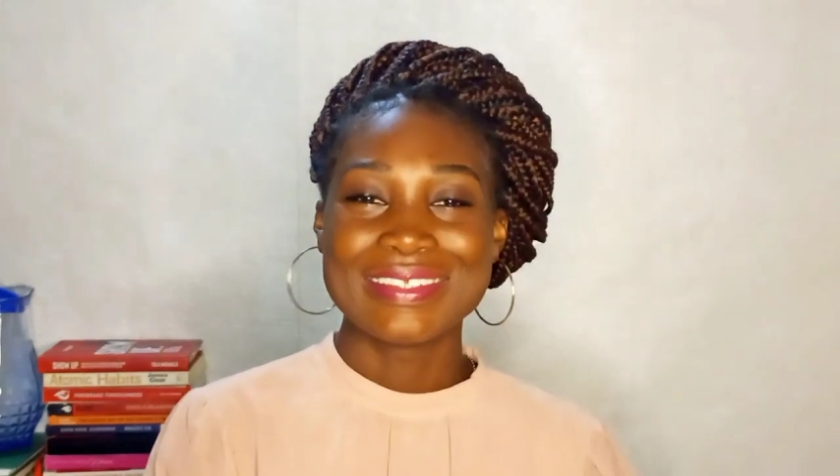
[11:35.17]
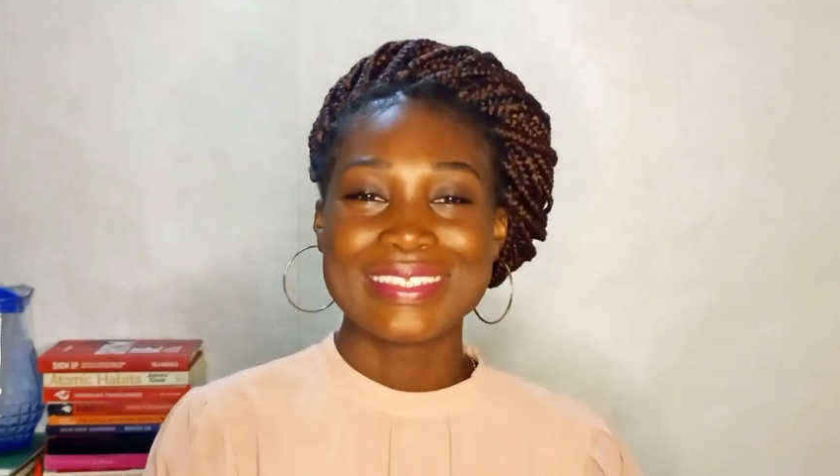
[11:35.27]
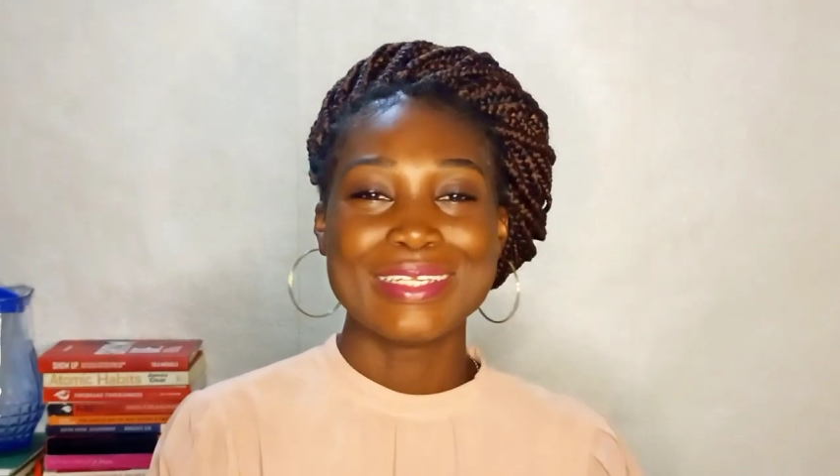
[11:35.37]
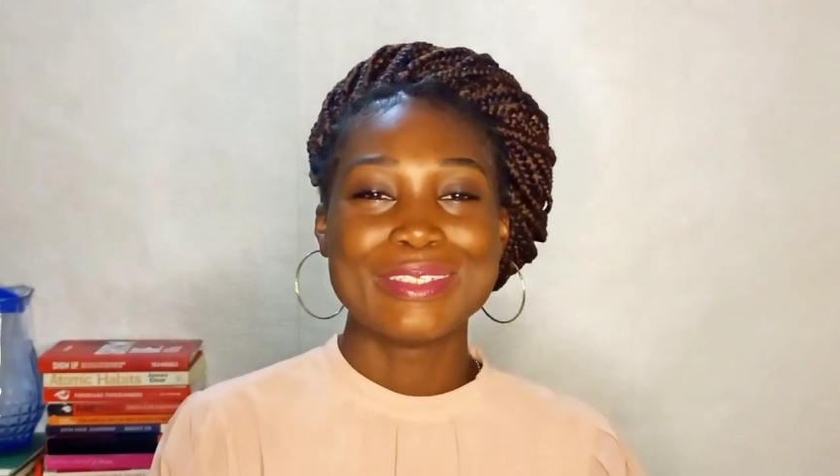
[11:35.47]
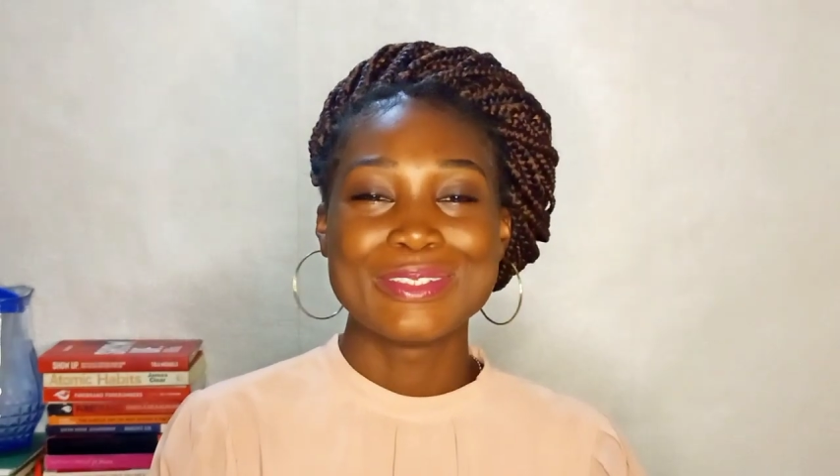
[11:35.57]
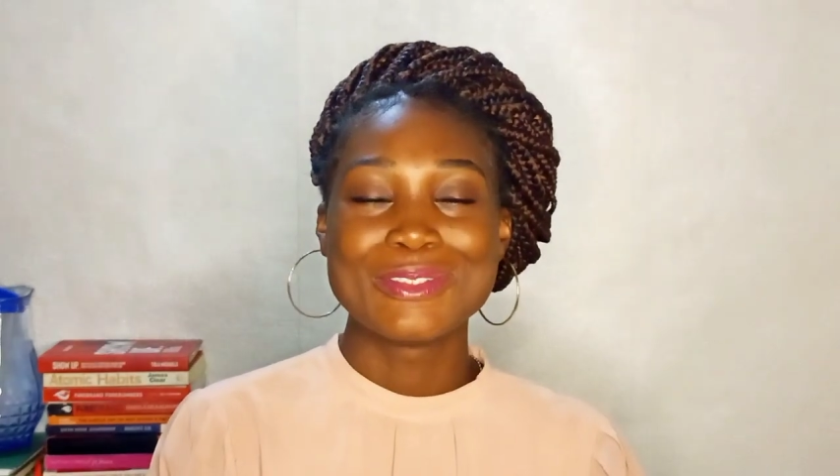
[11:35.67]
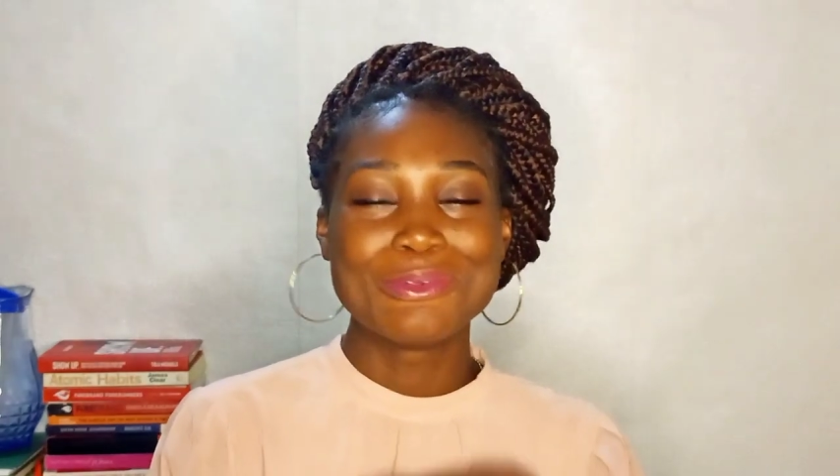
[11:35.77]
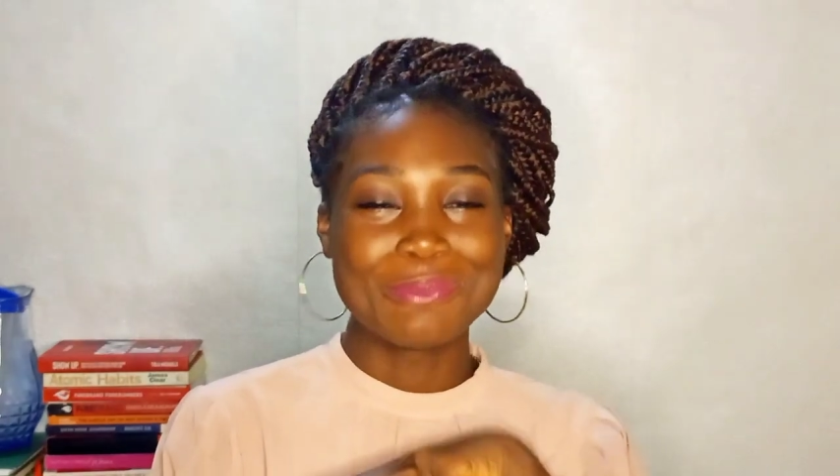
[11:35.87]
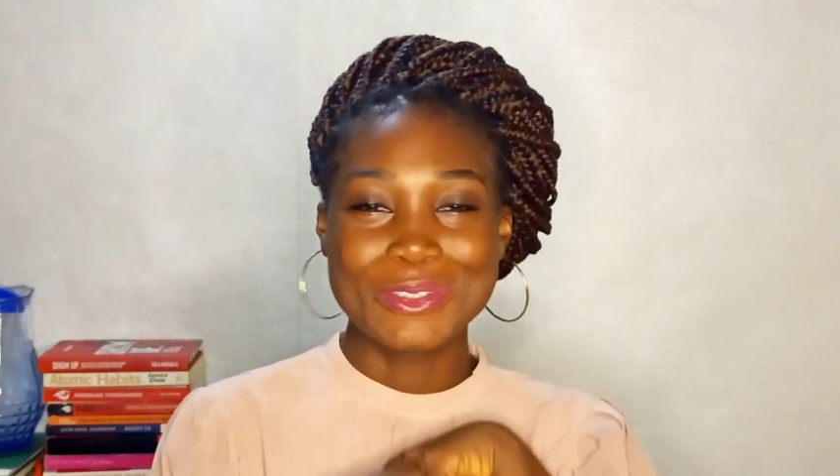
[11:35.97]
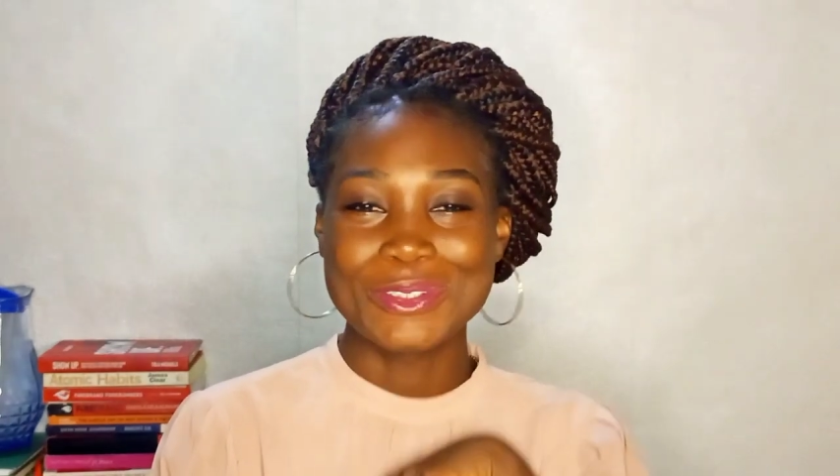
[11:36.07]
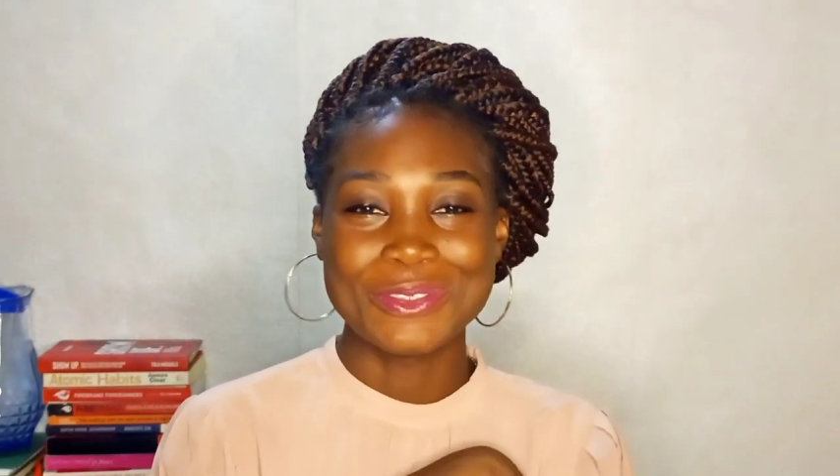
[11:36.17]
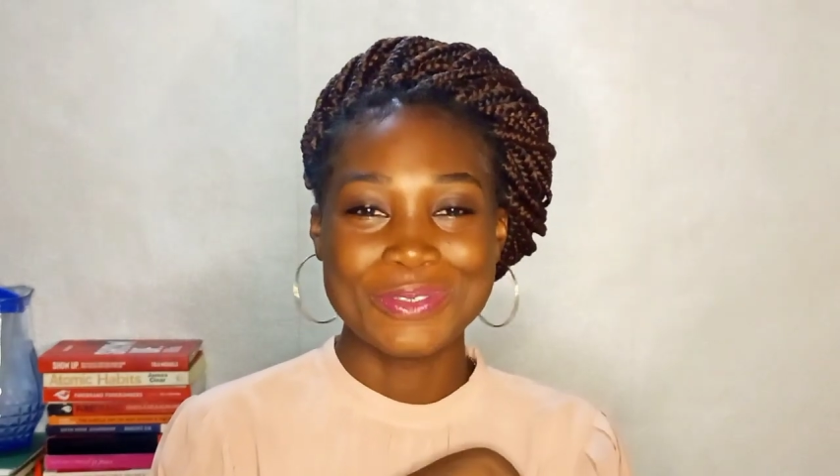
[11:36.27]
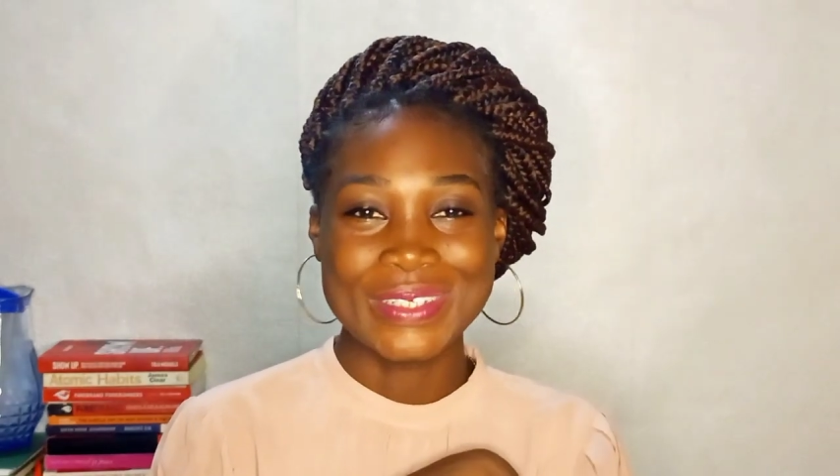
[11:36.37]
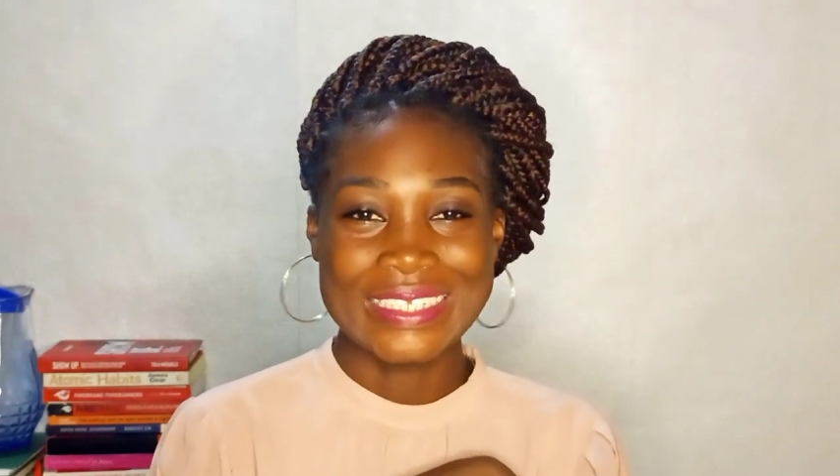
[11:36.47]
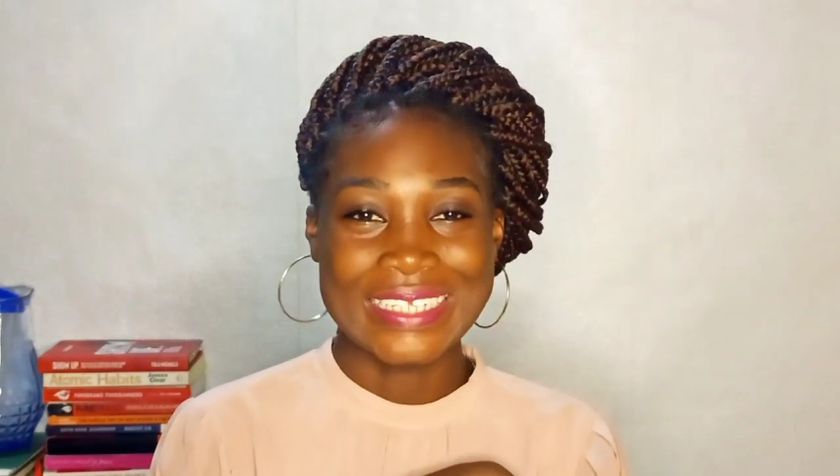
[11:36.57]
said so much
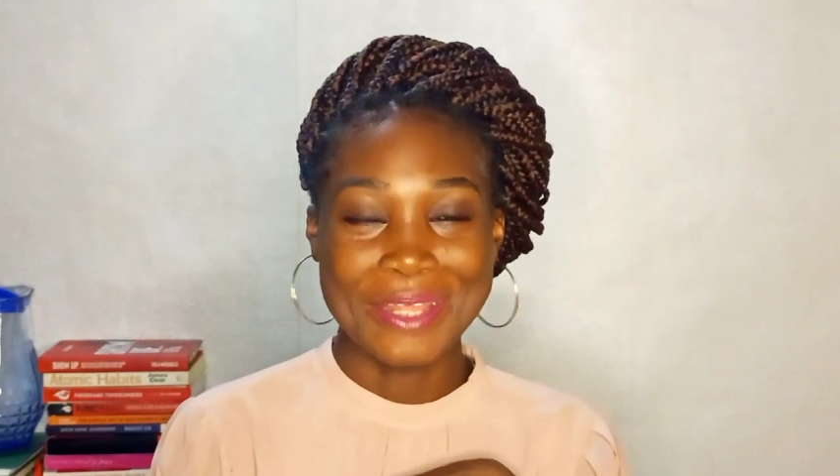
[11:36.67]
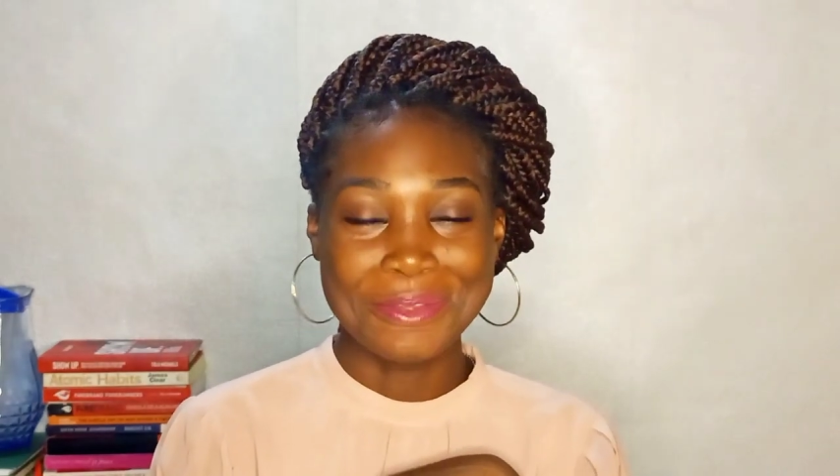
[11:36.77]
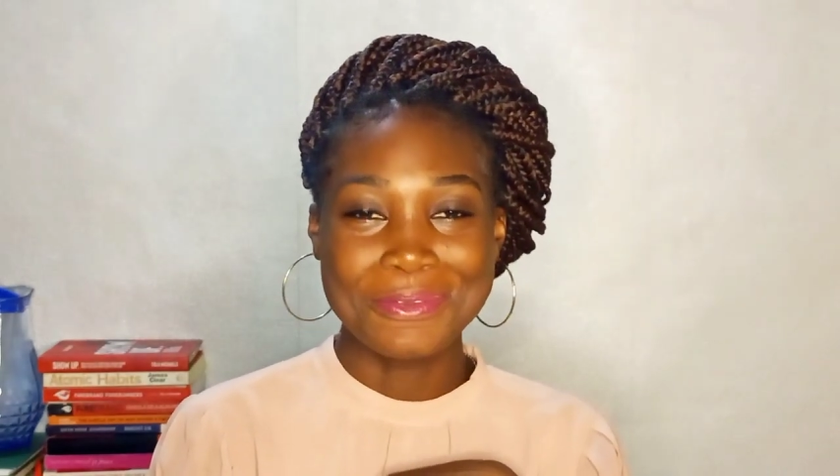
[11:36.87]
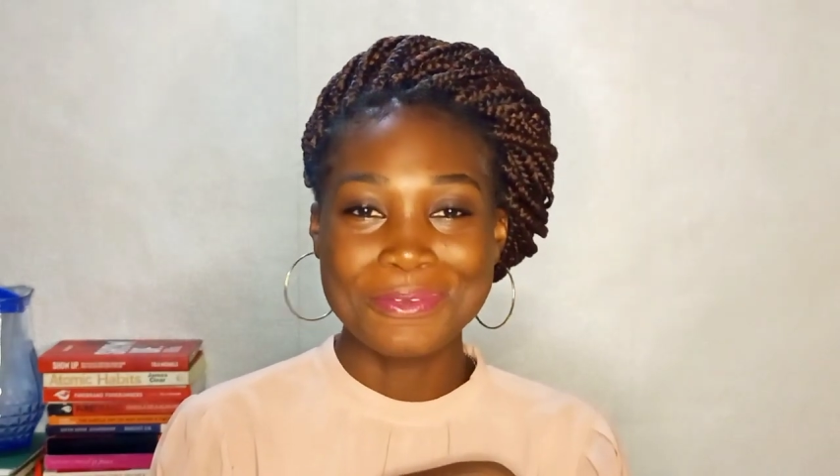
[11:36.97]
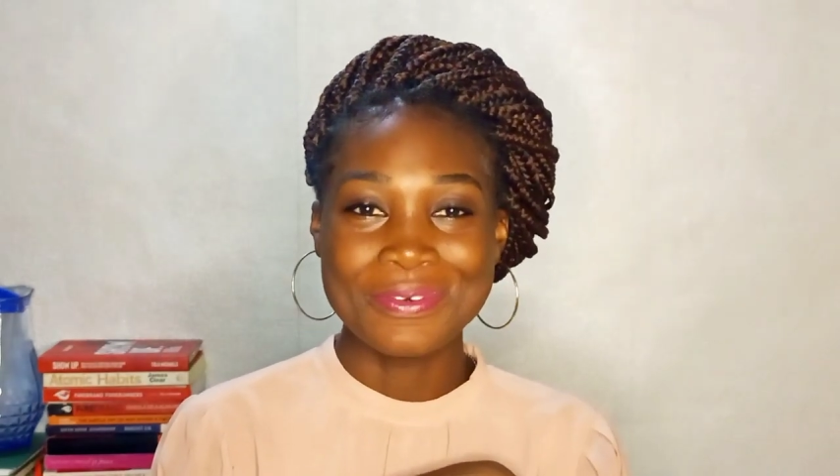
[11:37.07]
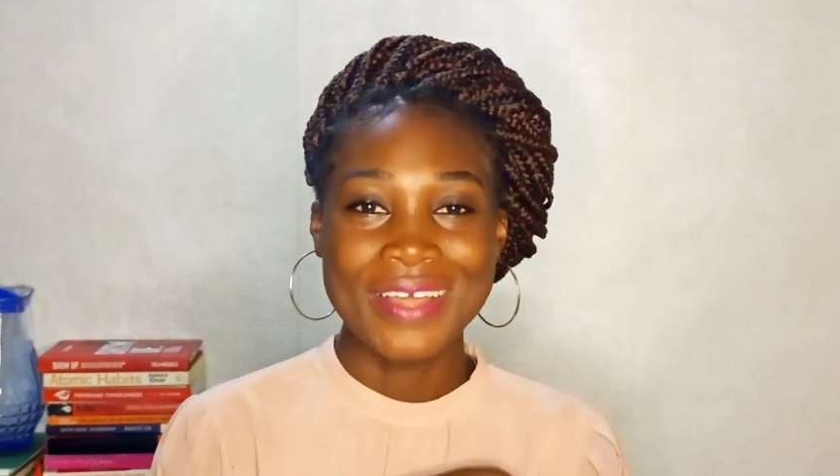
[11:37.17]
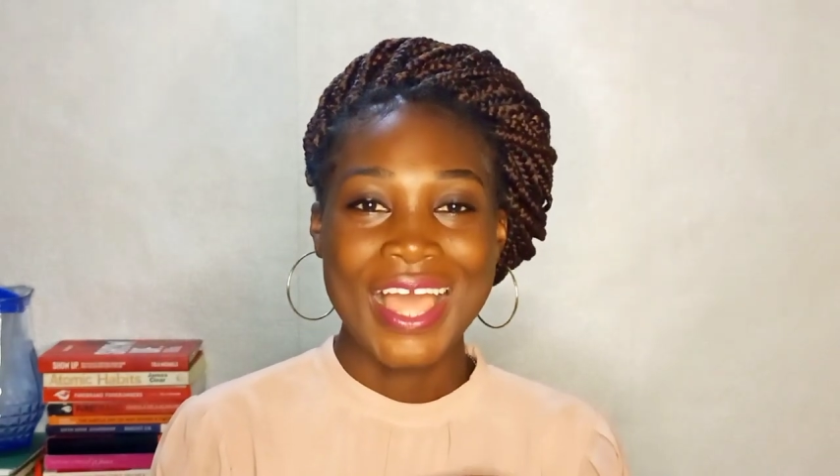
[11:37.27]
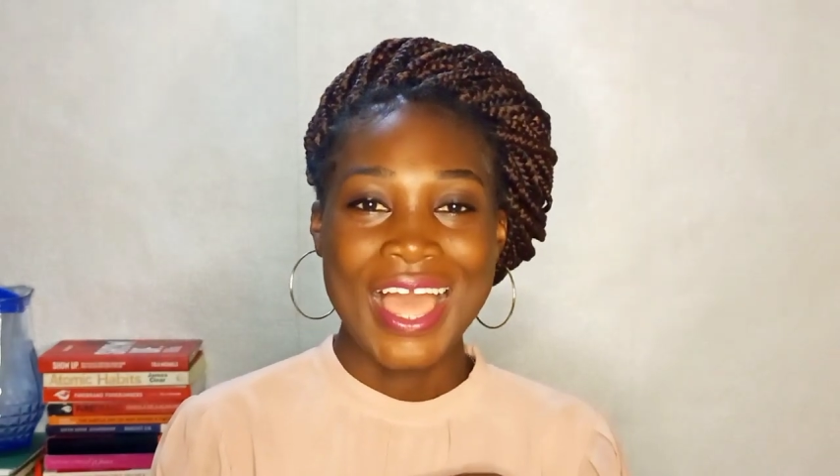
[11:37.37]
already. I don't know.